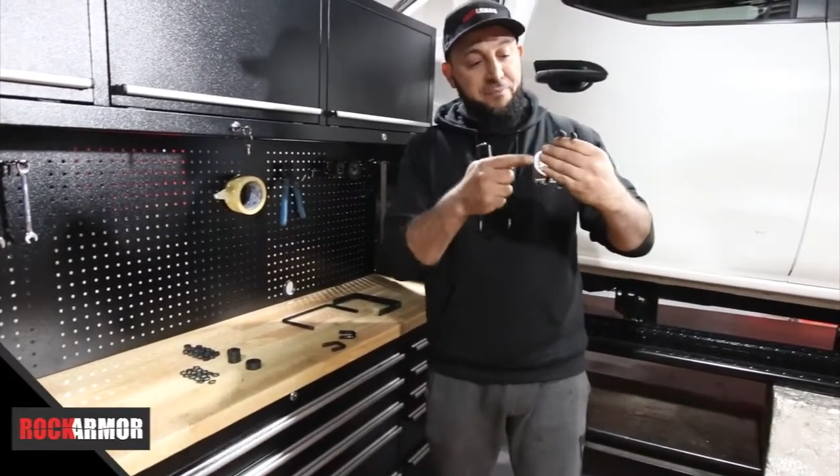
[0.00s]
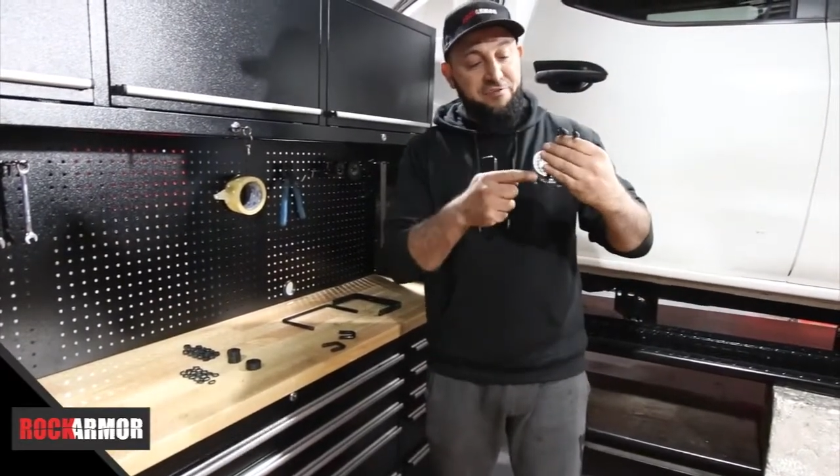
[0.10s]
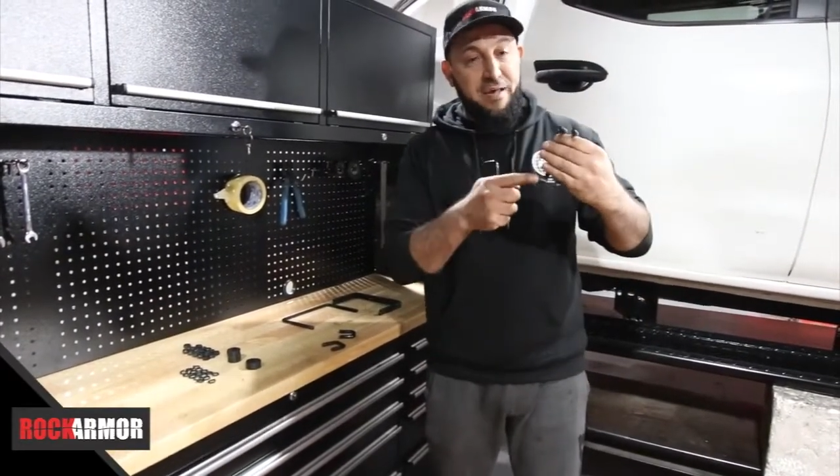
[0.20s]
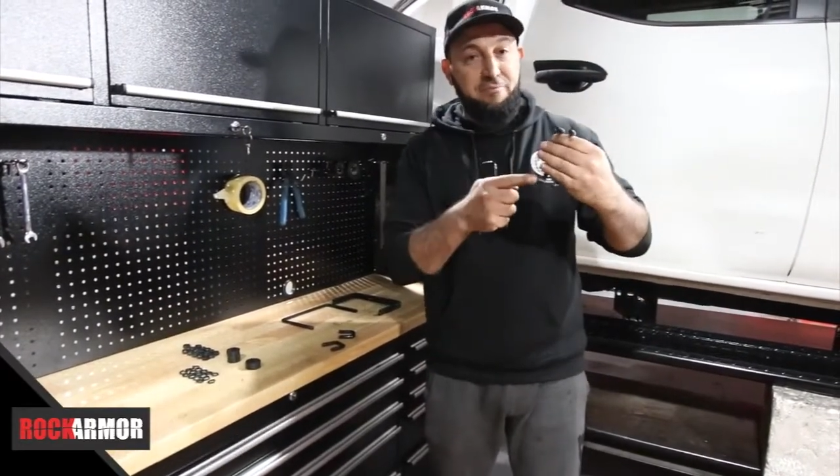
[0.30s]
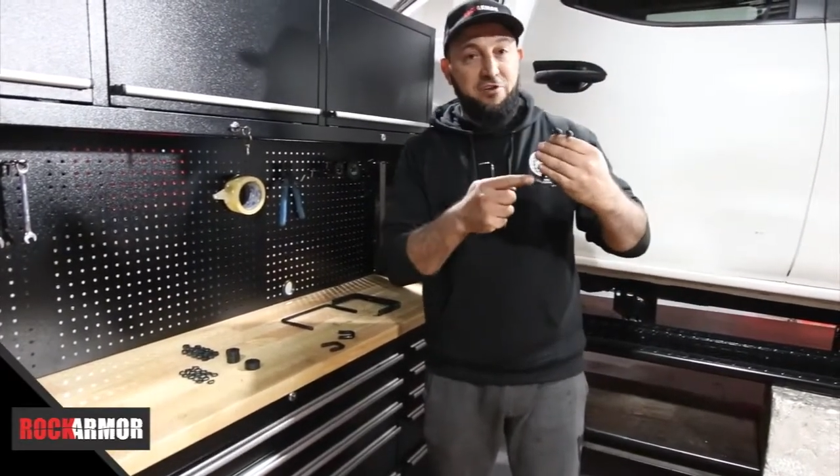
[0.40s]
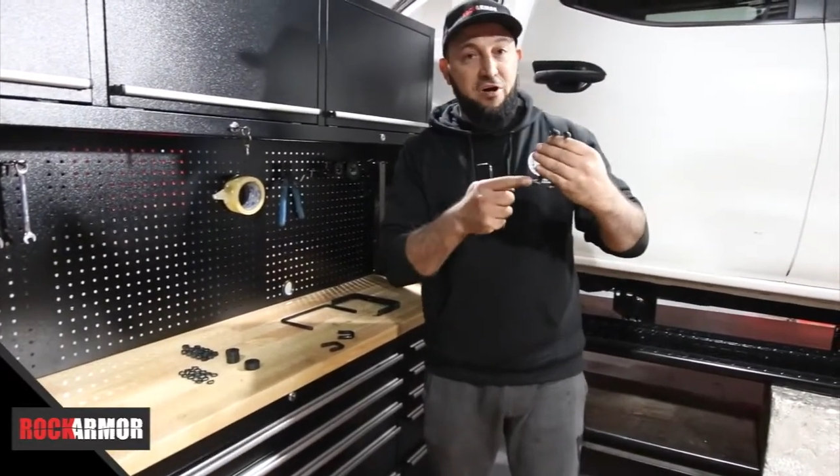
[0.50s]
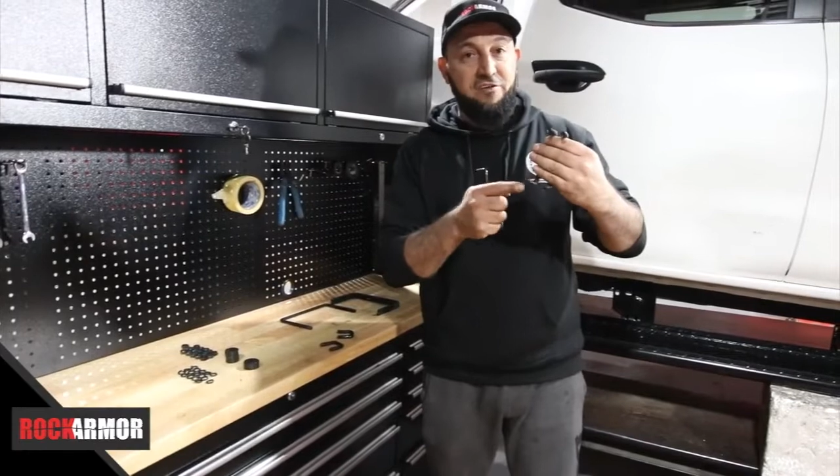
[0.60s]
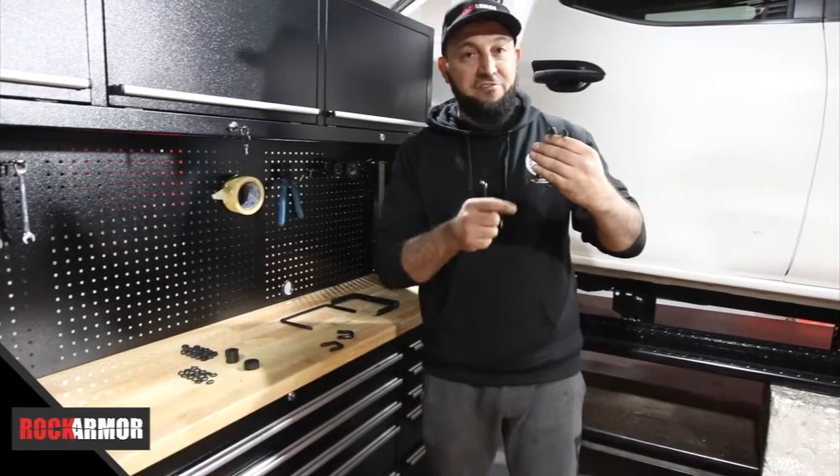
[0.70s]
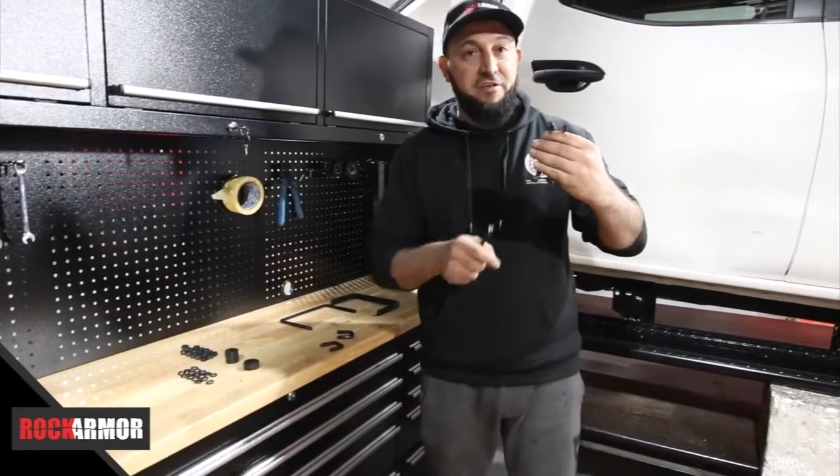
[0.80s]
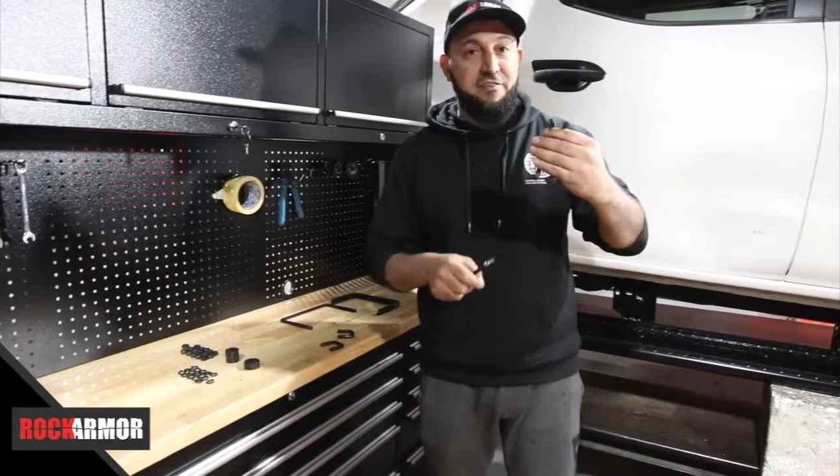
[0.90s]
same
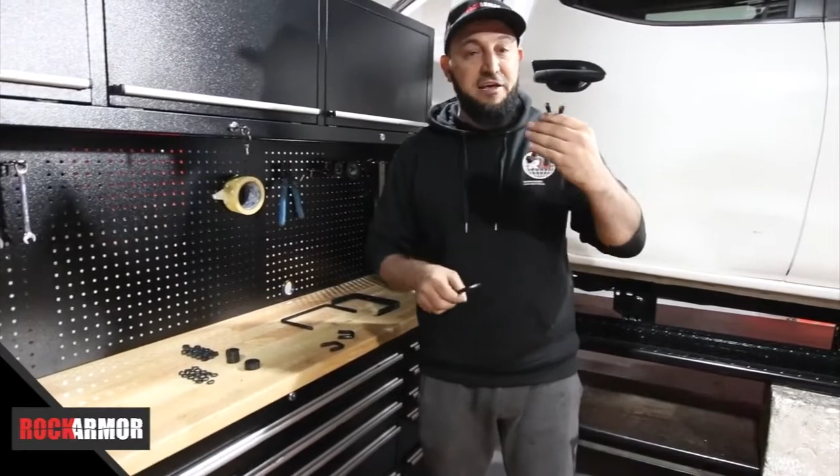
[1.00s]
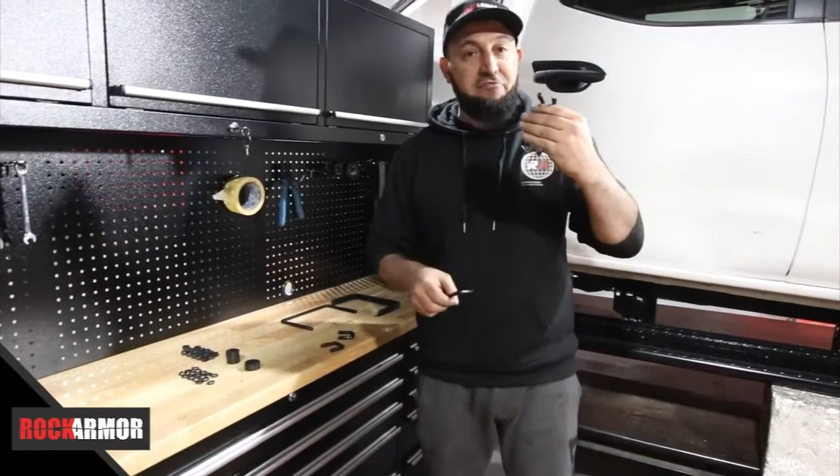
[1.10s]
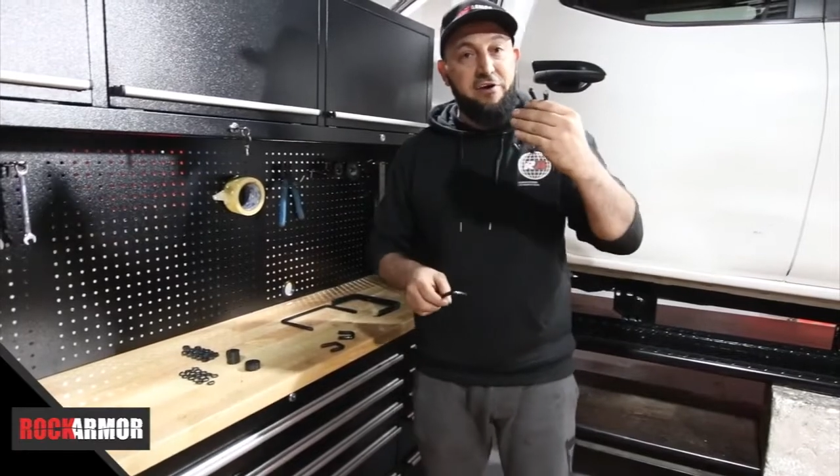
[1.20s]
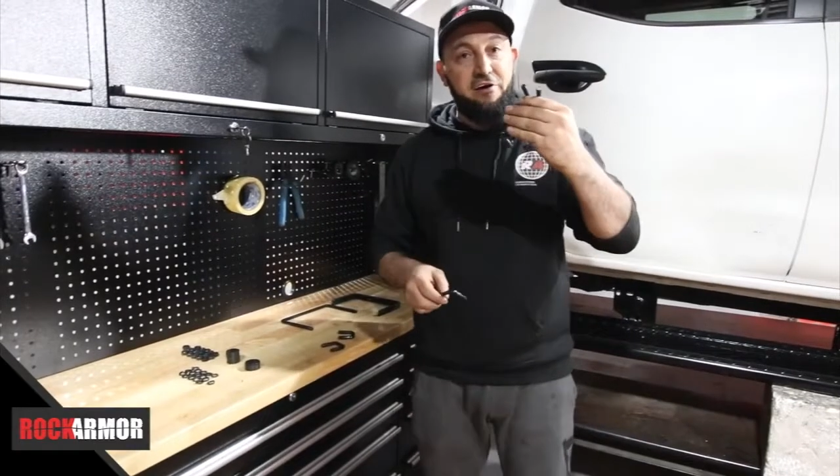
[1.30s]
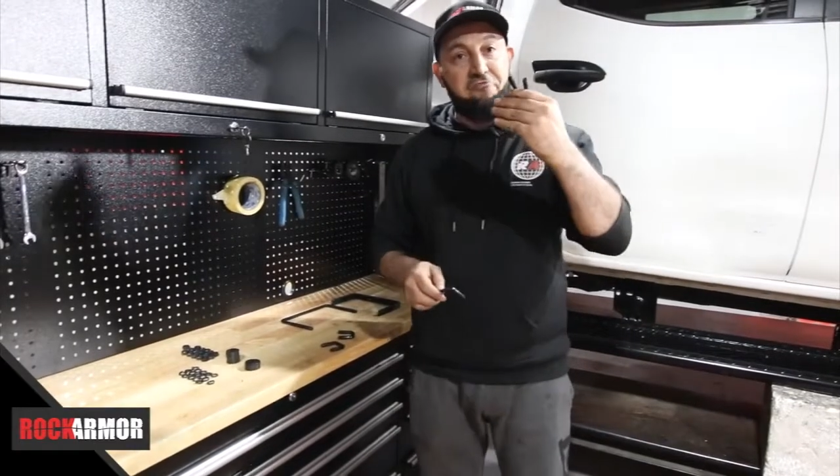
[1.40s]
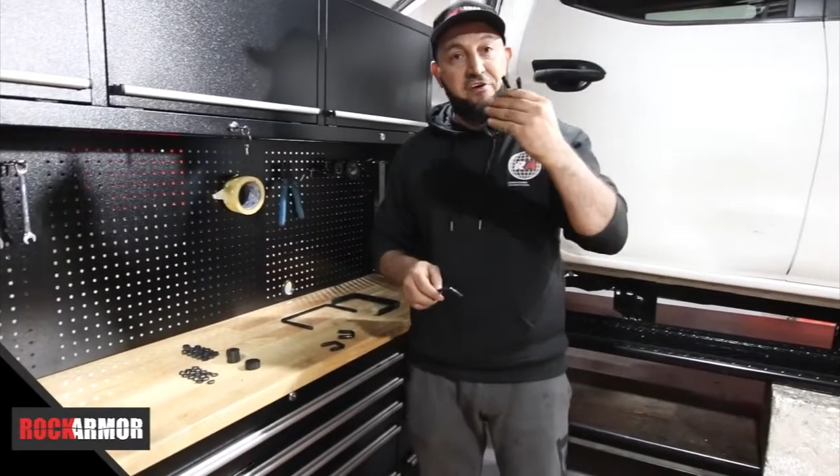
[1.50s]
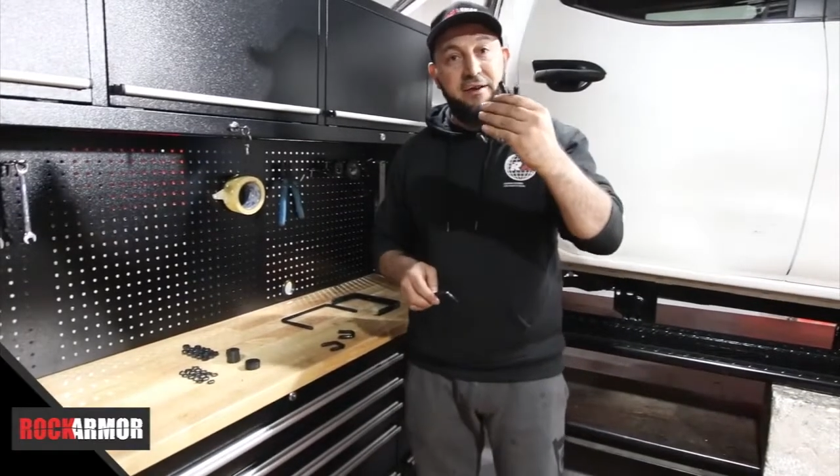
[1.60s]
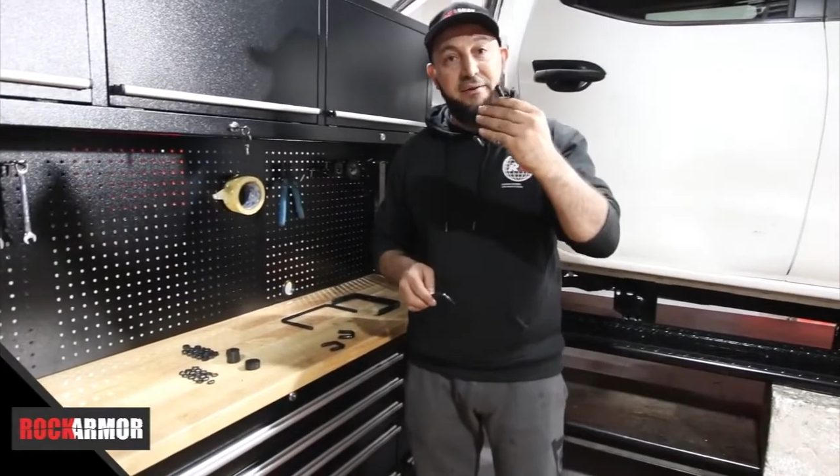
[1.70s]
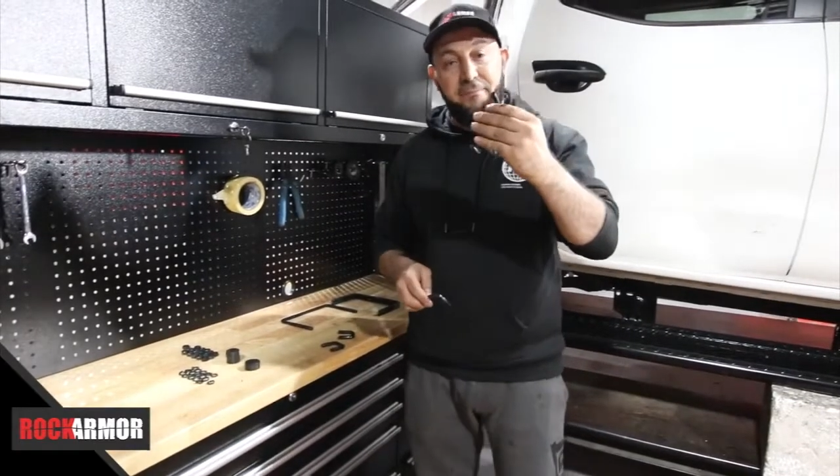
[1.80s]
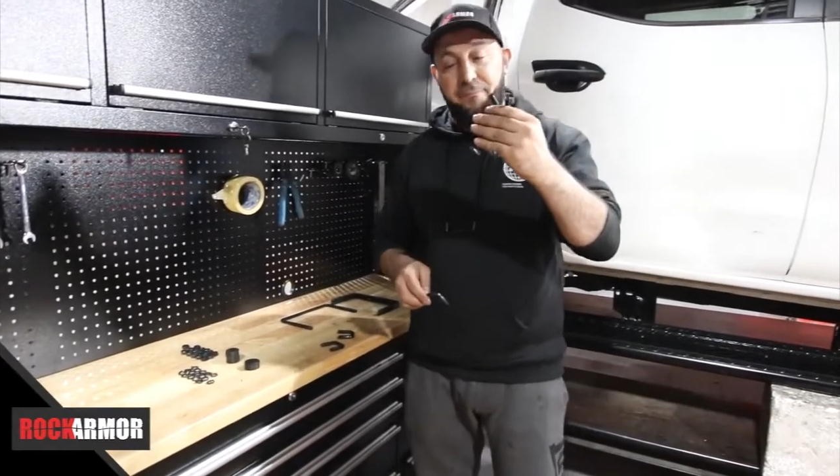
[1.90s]
size, they're for our
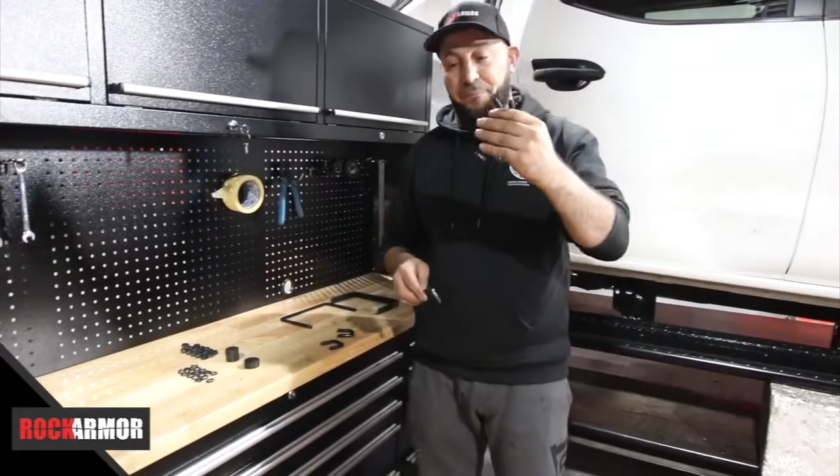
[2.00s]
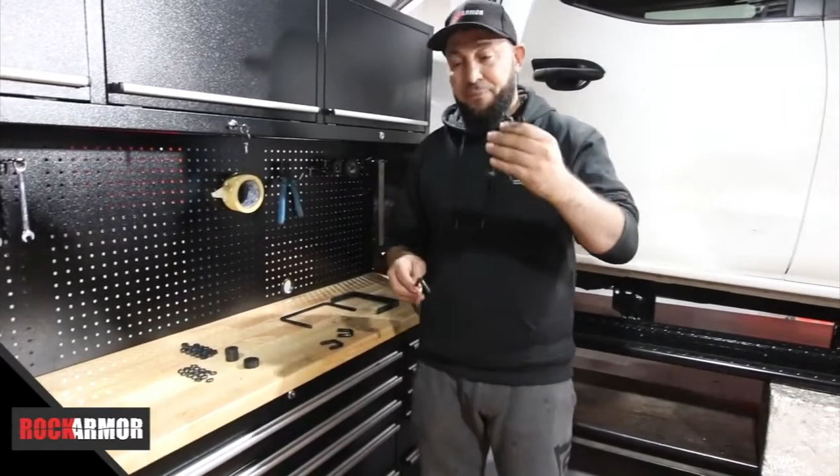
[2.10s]
front,